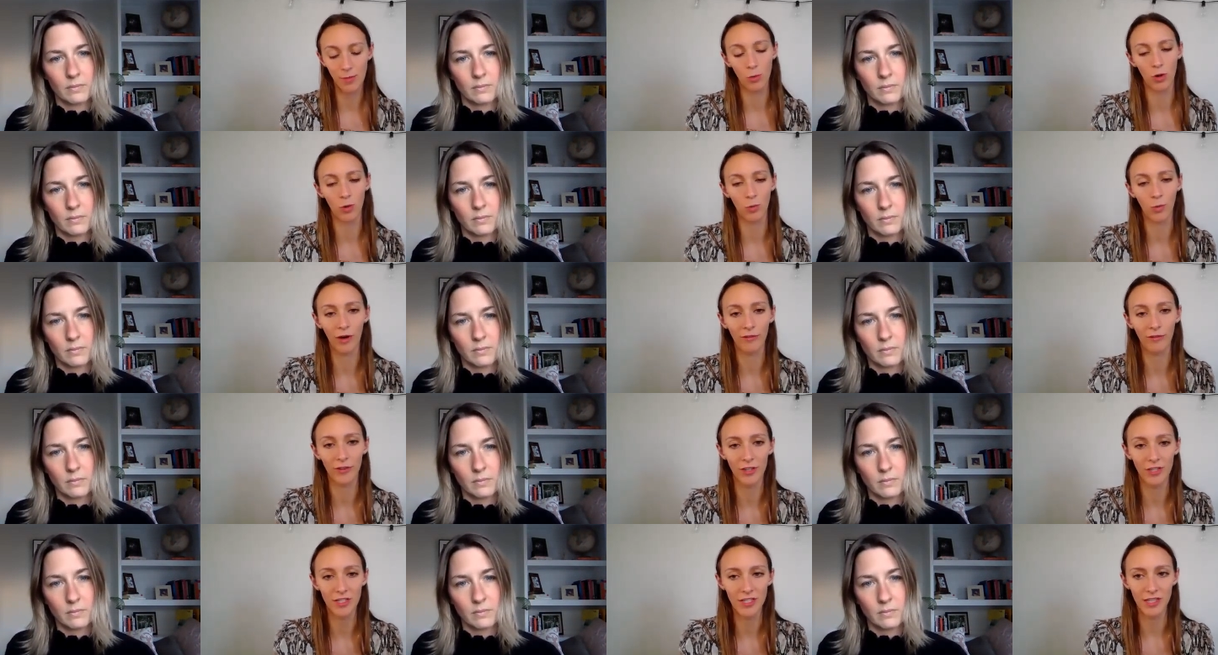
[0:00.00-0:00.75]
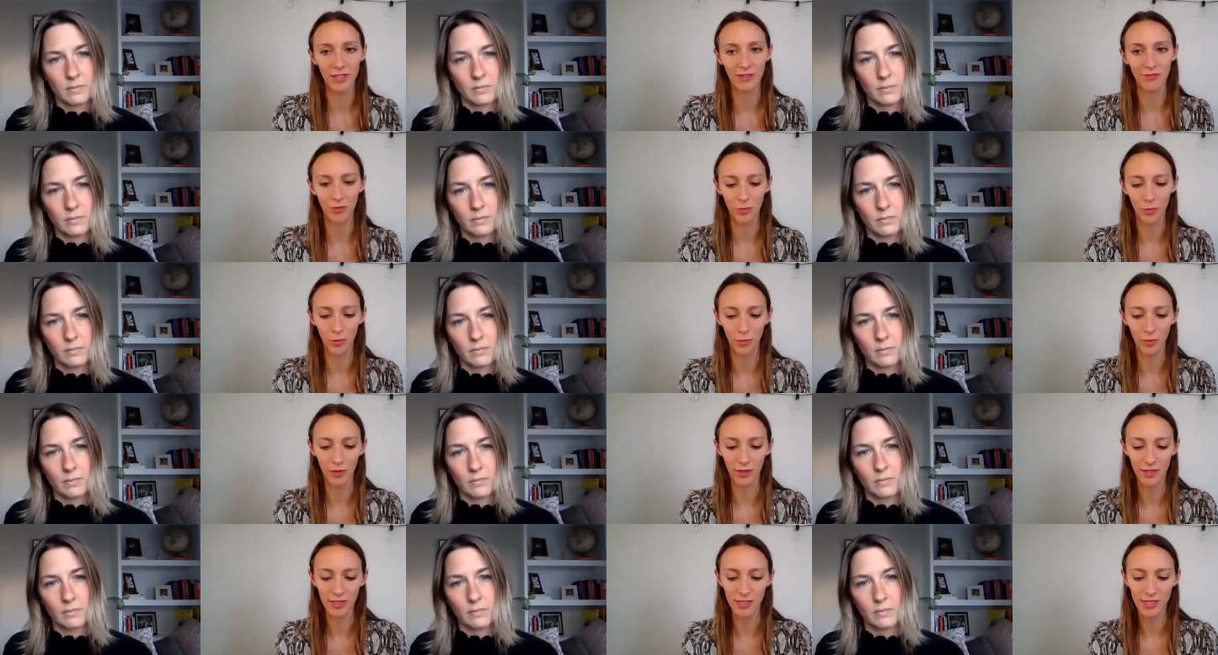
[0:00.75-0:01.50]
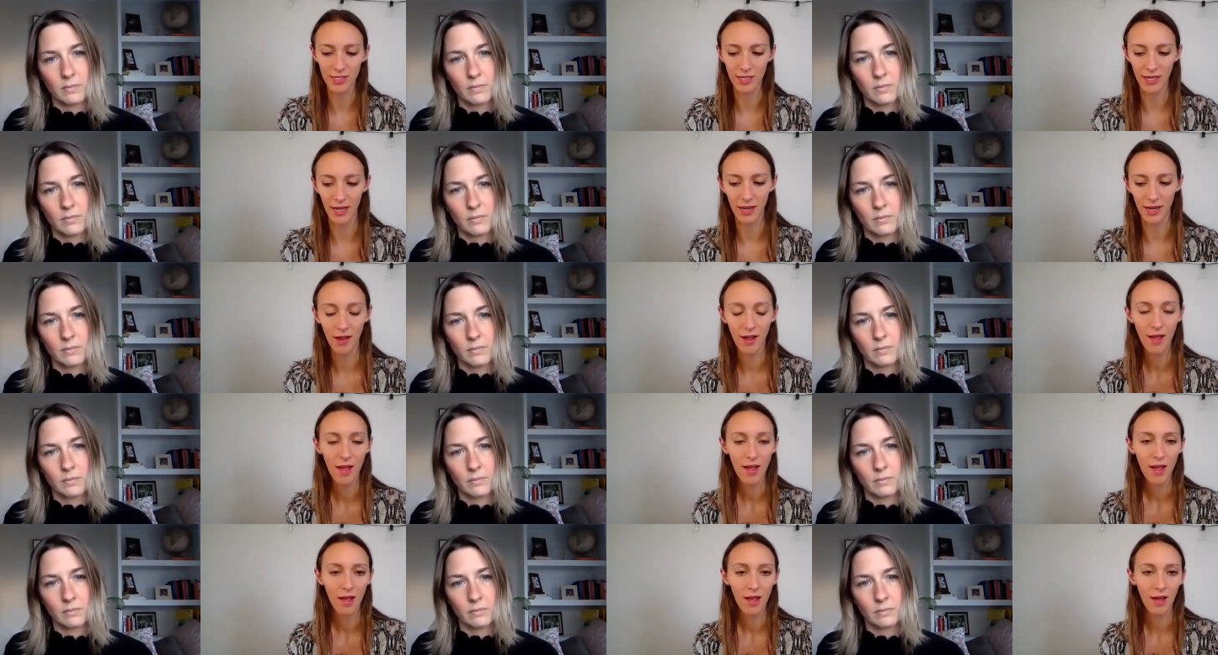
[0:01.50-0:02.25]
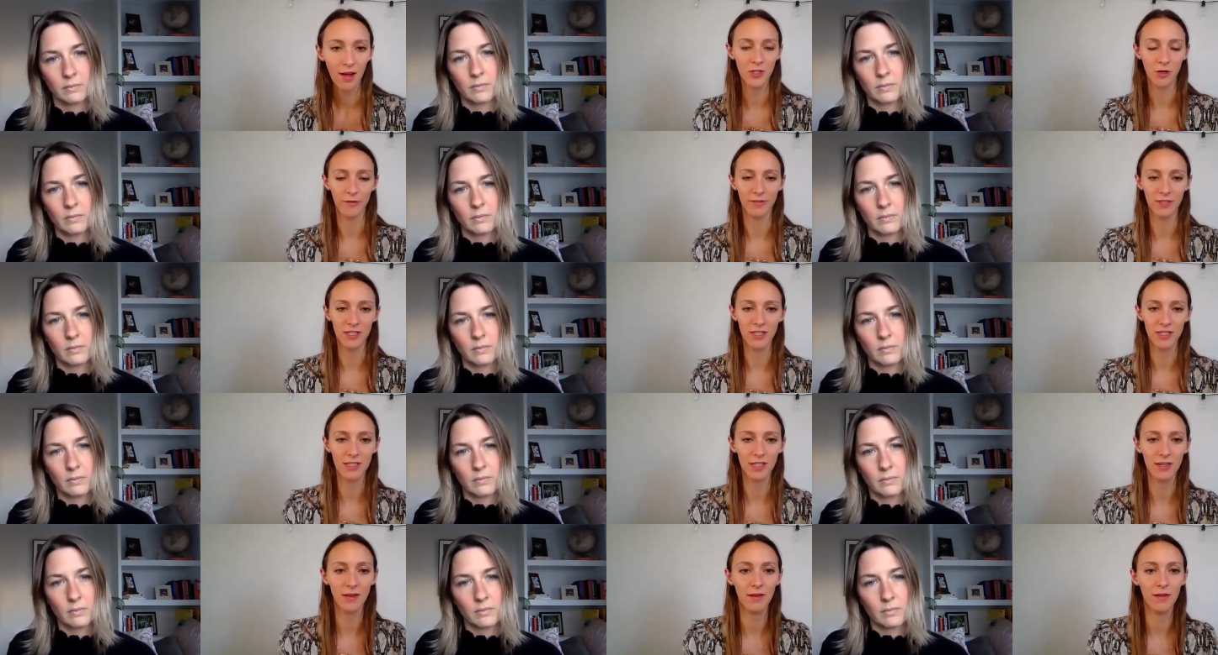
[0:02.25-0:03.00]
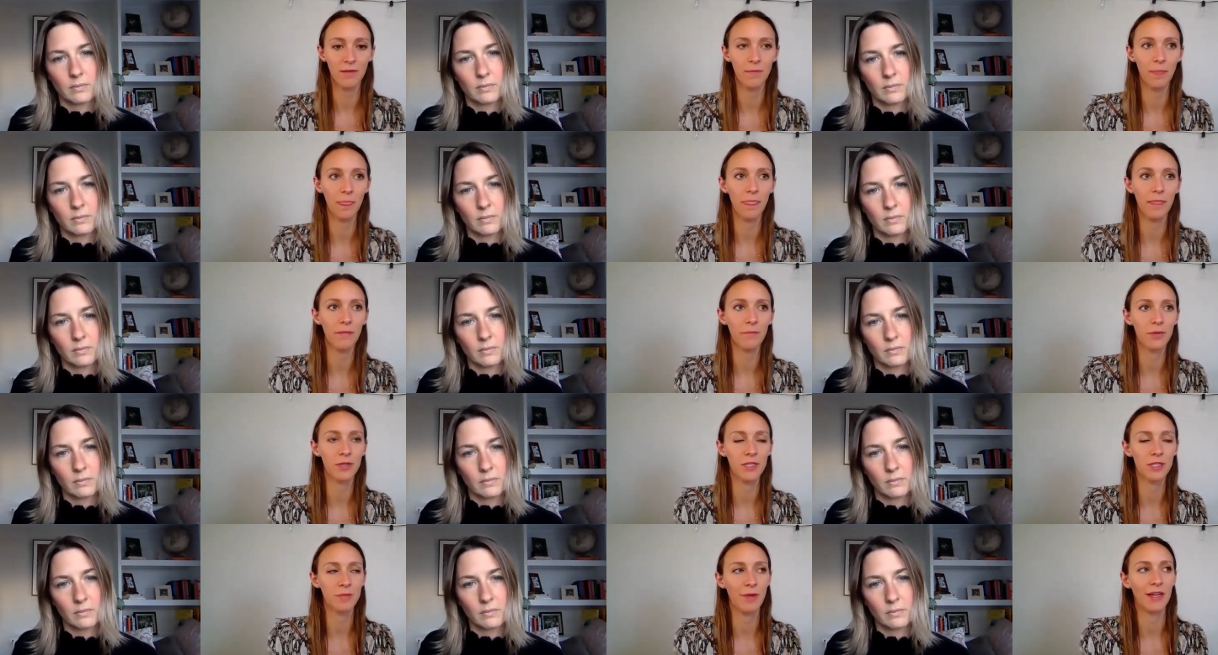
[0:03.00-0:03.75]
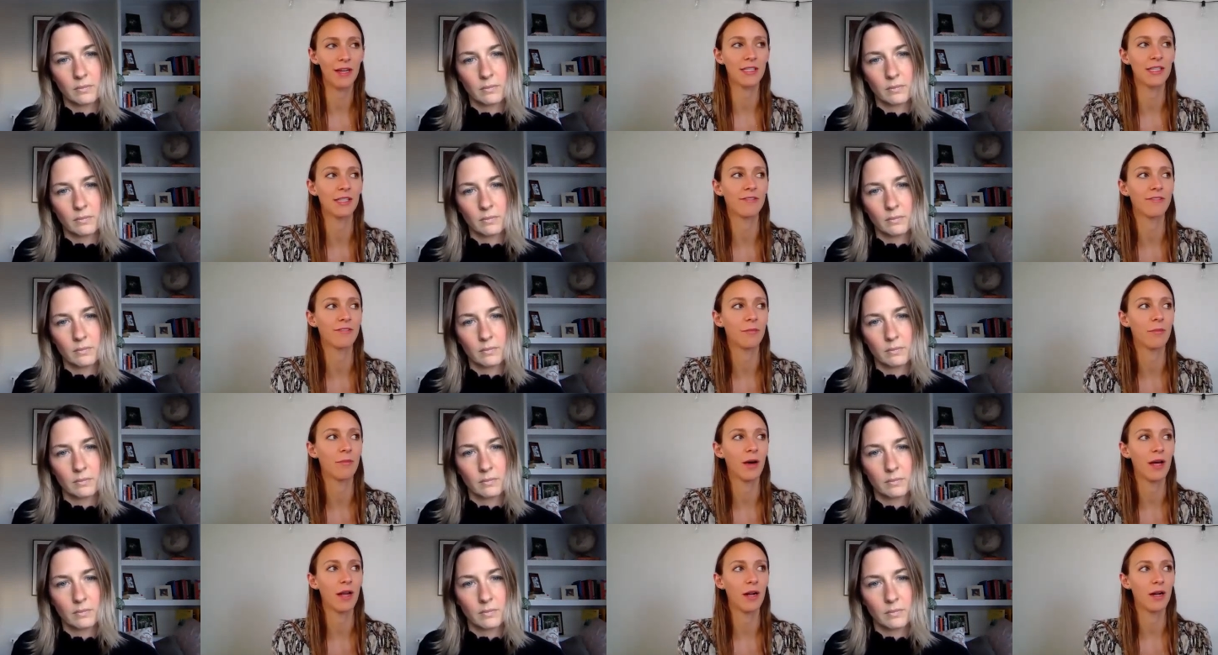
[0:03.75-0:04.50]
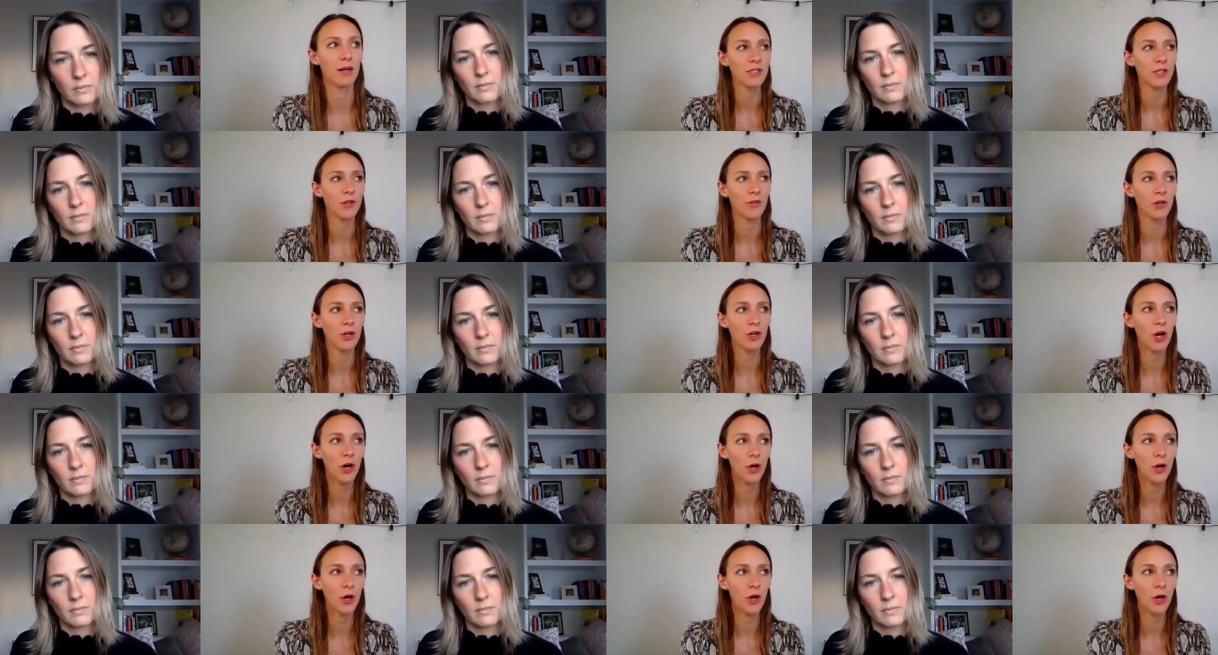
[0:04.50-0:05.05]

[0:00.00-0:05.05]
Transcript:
Speaker 1: be more well versed in from the real estate service perspective but so the